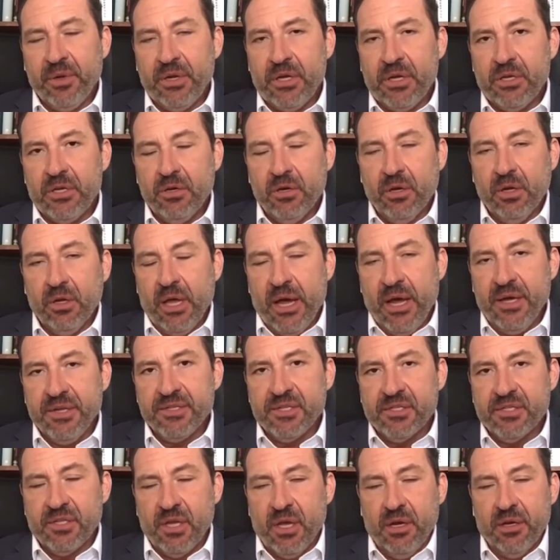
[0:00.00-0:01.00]
company you
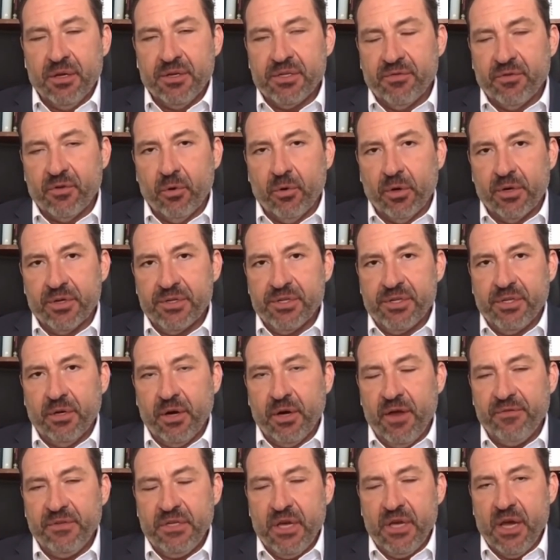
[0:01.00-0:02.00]
utilize, as long as, of course,
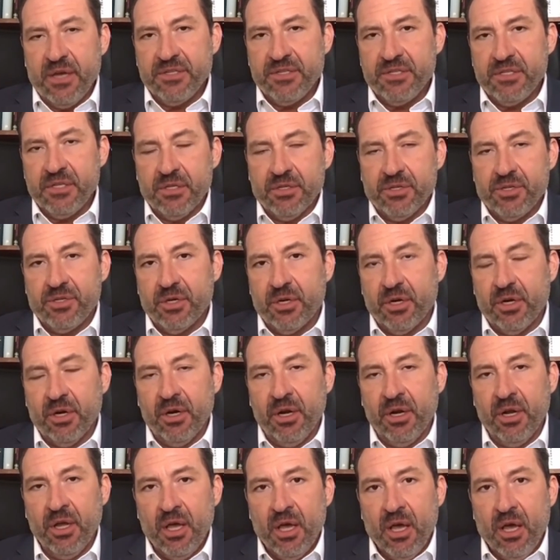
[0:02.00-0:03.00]
they're FDIC
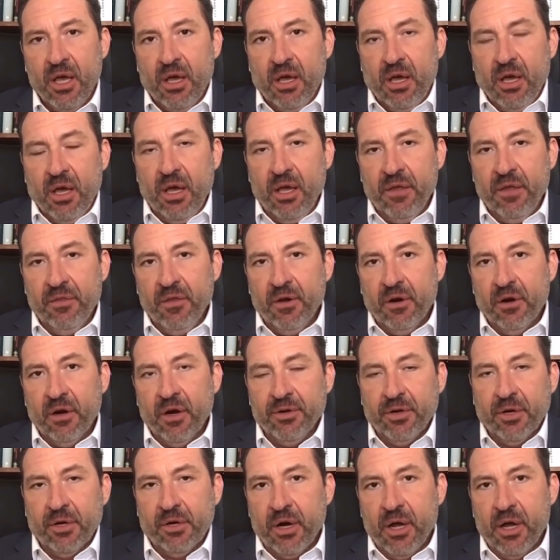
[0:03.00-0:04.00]
insured and
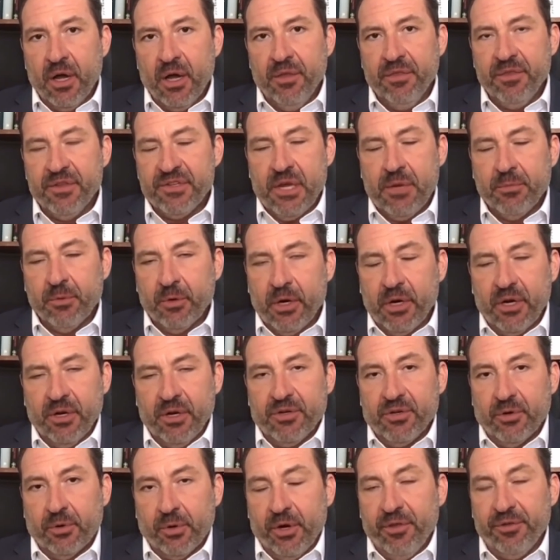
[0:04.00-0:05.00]
they're under the same
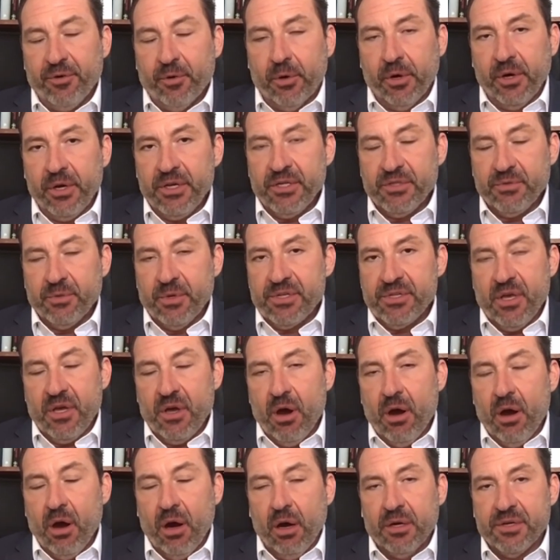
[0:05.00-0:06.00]
regulatory authorities,
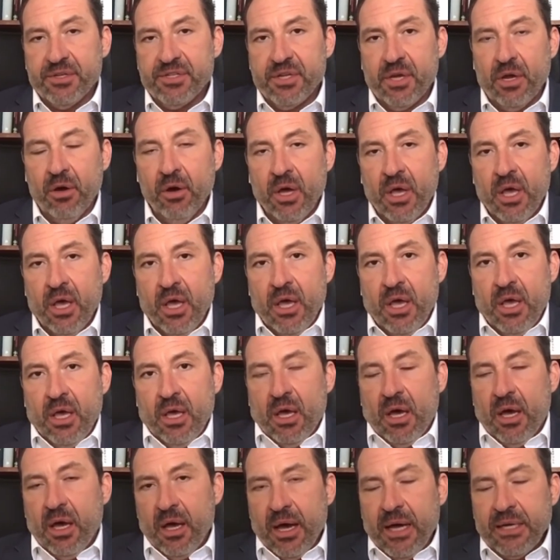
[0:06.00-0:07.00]
which they are. So
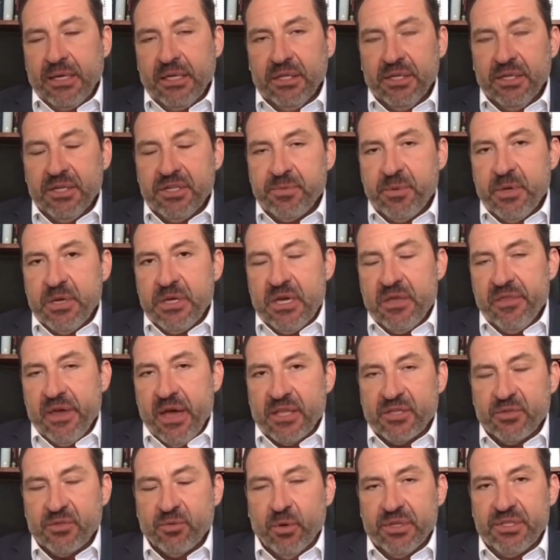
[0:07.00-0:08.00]
ideally
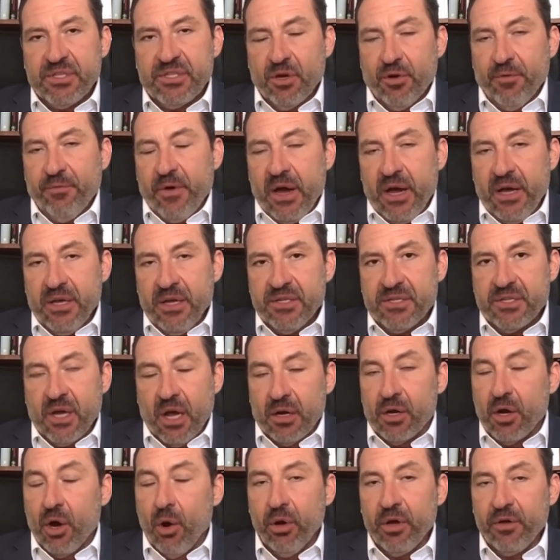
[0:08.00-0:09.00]
speaking, that's what
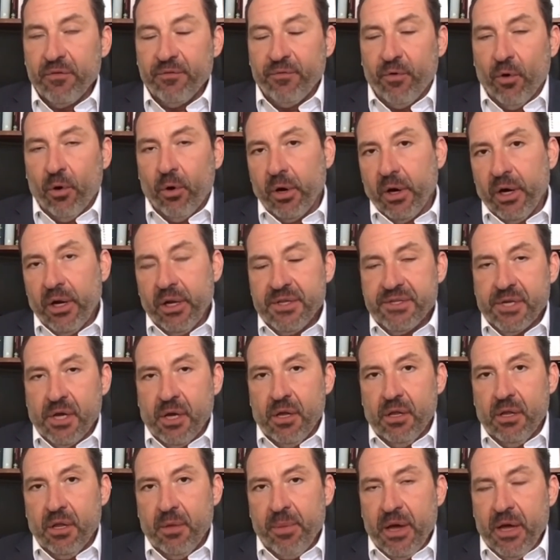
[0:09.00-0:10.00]
SoFi's got going for it.
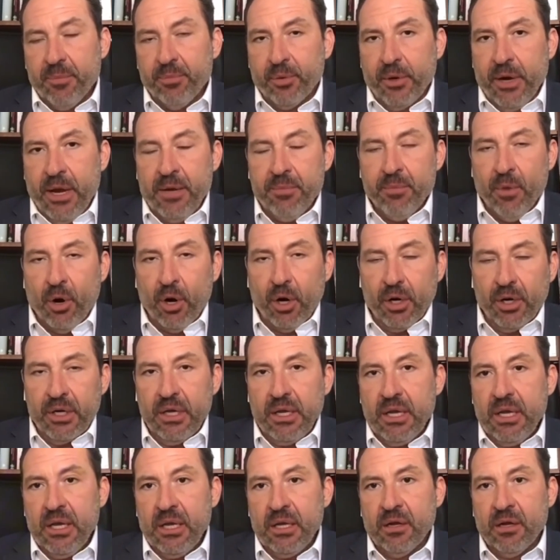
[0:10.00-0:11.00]
It's all about brand
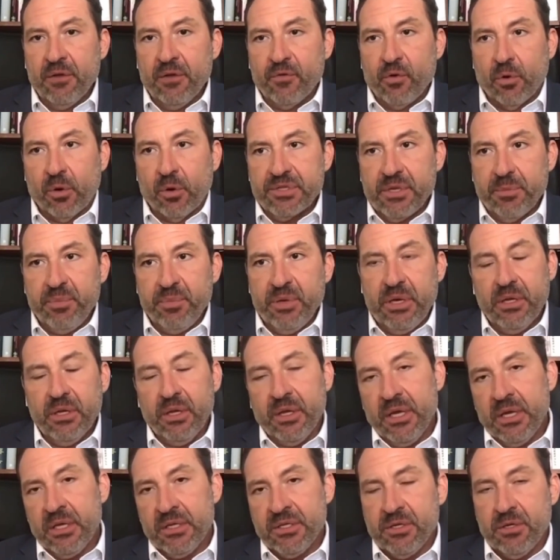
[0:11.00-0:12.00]
marketing and, of course,
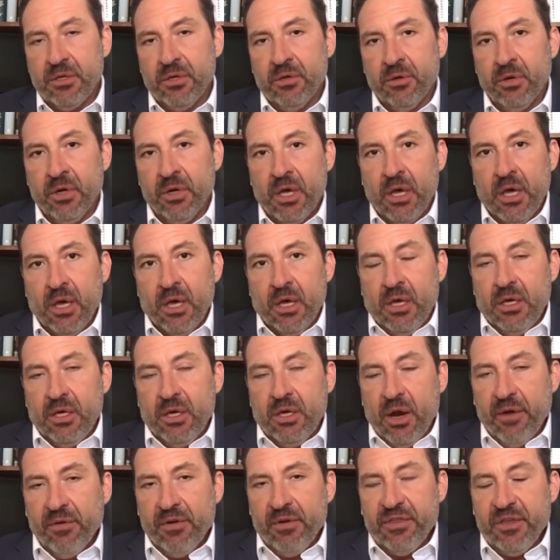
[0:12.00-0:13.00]
appealing to,
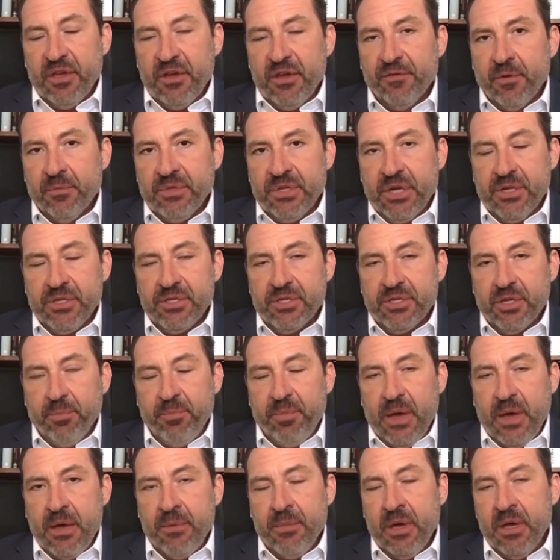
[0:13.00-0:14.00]
everything from
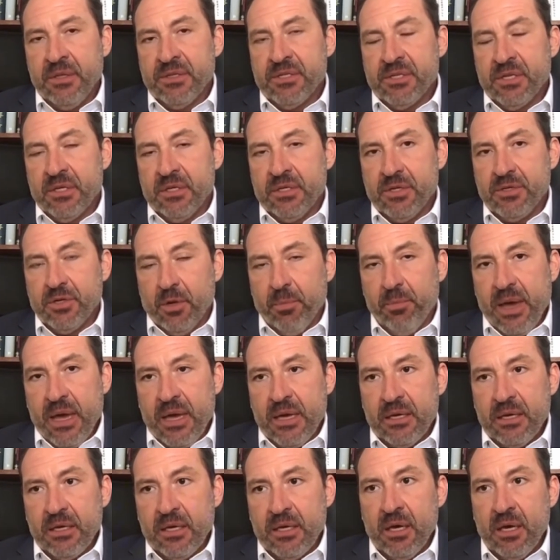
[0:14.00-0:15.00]
digital payments and digital
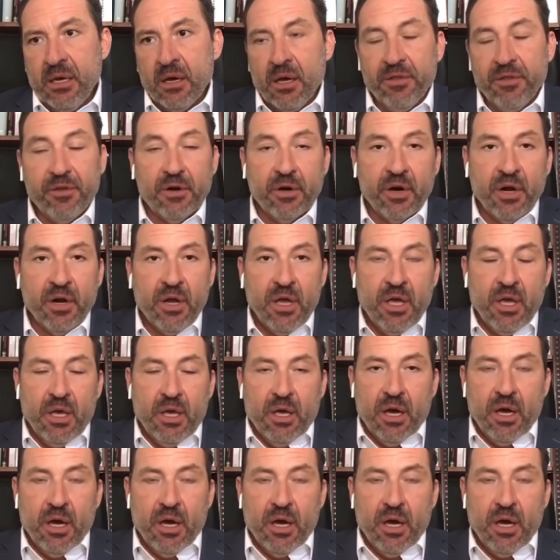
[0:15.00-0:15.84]
banking. Other